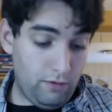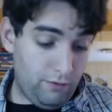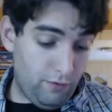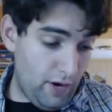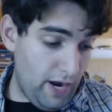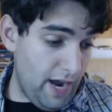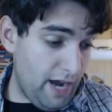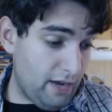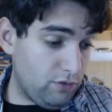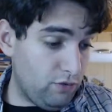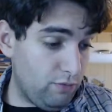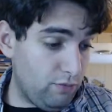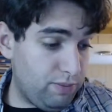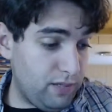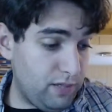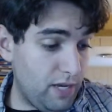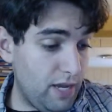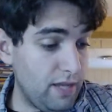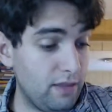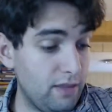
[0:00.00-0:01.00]
how to
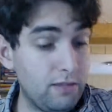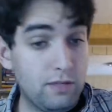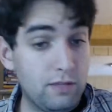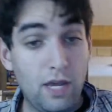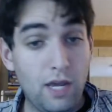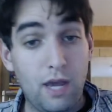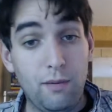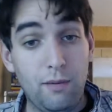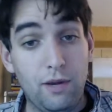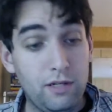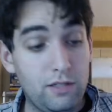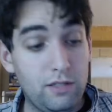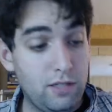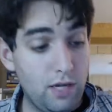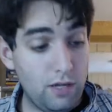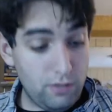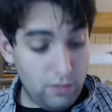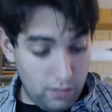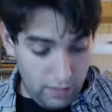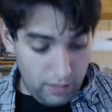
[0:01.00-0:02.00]
play this game, and it
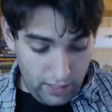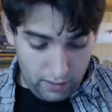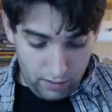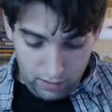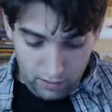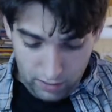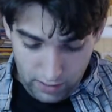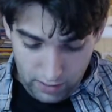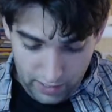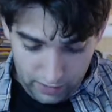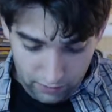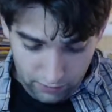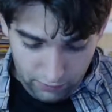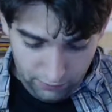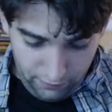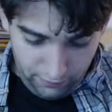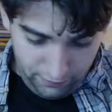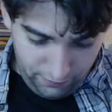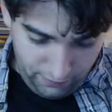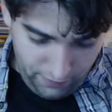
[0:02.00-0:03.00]
sounds like a lot
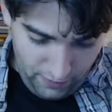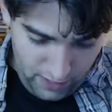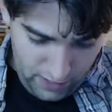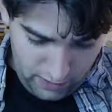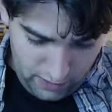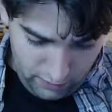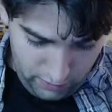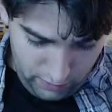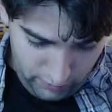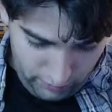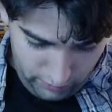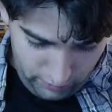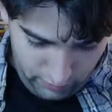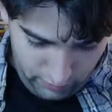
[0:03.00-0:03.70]
of fun.